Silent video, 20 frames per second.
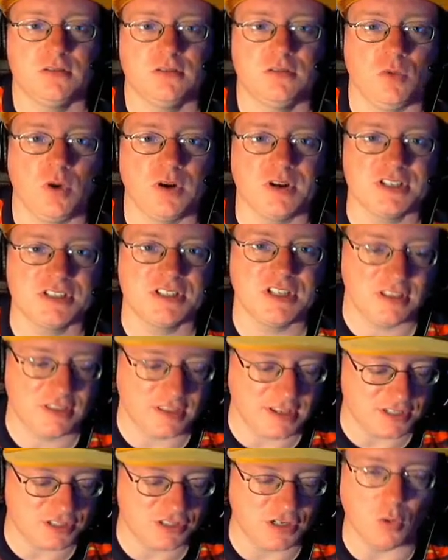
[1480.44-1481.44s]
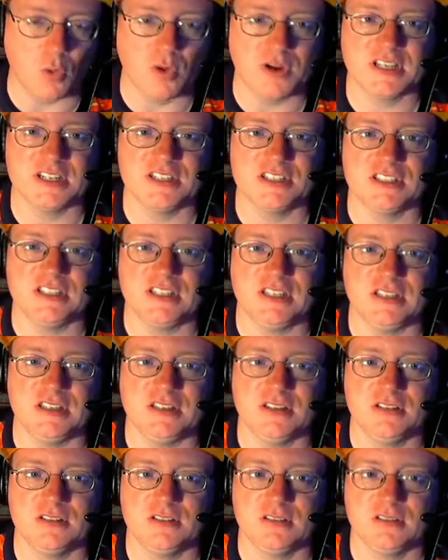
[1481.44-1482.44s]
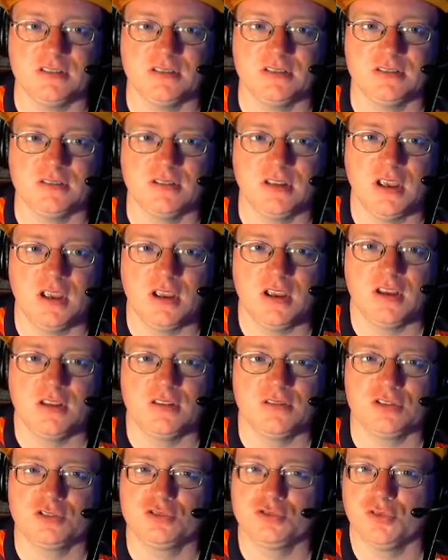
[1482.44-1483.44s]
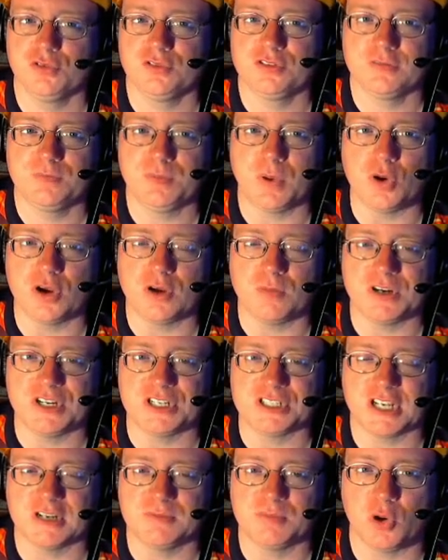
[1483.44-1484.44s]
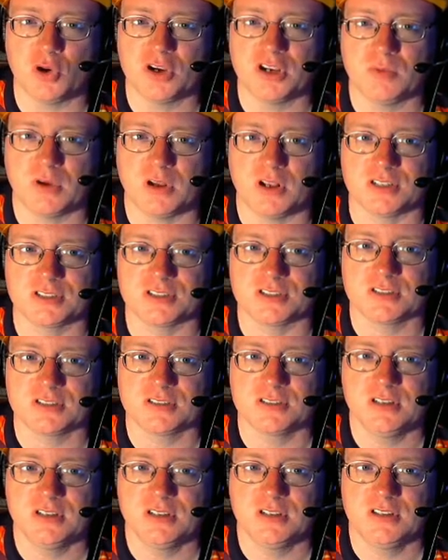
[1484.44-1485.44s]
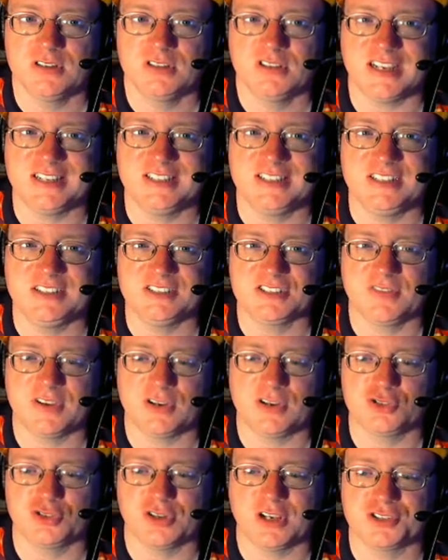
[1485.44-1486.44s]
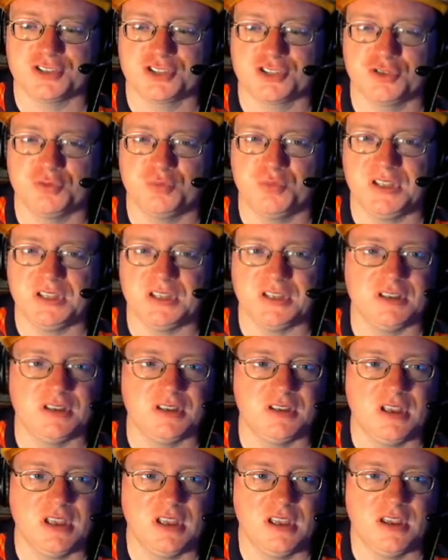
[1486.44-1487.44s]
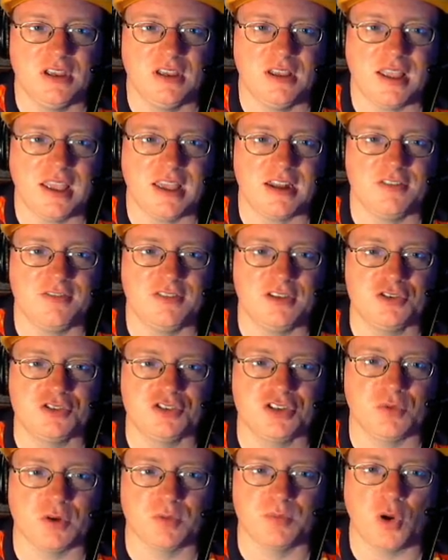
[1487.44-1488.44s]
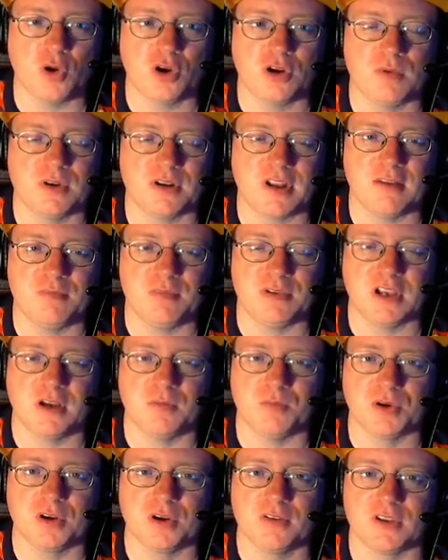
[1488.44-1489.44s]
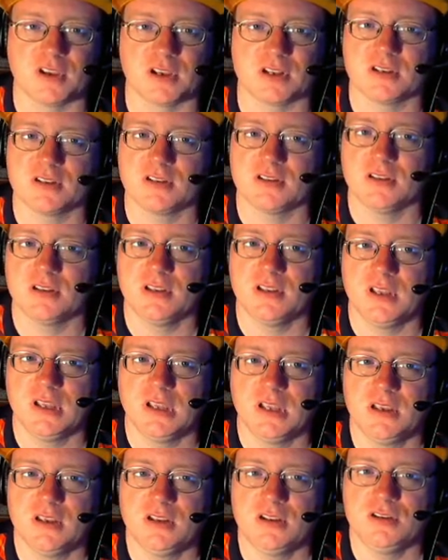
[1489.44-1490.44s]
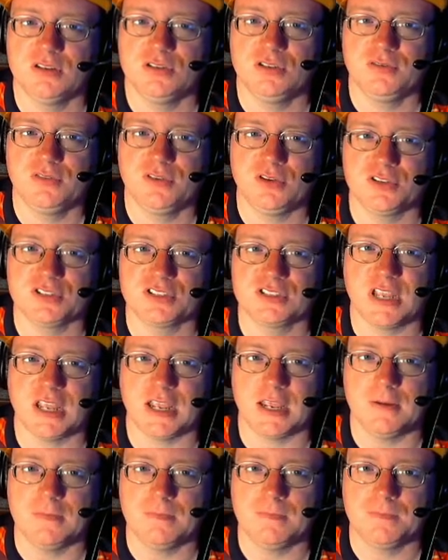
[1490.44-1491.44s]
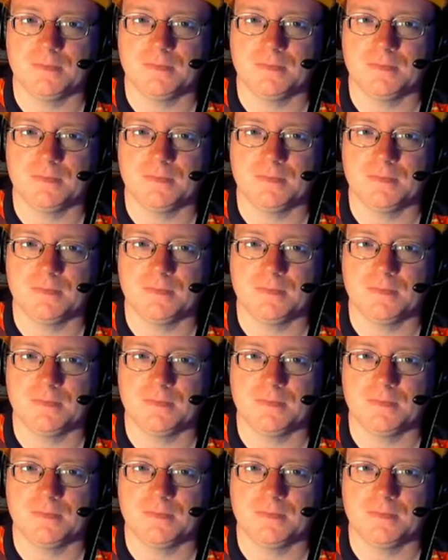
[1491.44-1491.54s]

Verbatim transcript: Want to see things no one can see. The truths of Pokemon inside Pokeballs. The ideals of how trainers should be. And a future where Pokemon have become perfect. Do you feel the same?